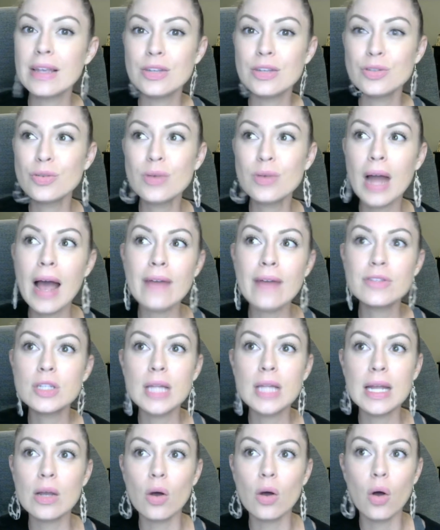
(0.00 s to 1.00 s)
you don't have to
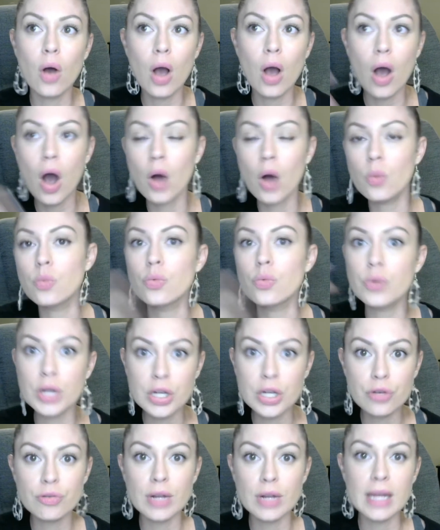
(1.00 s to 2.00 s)
like
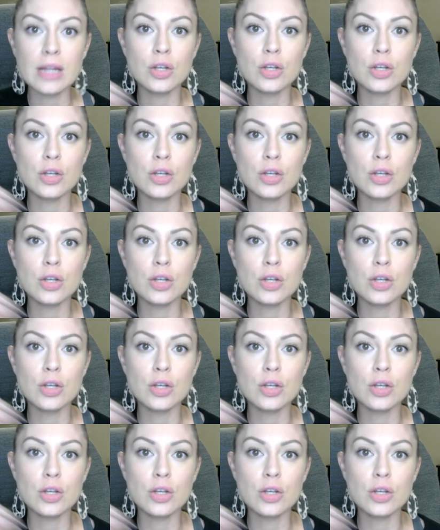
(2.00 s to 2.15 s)
recreate it.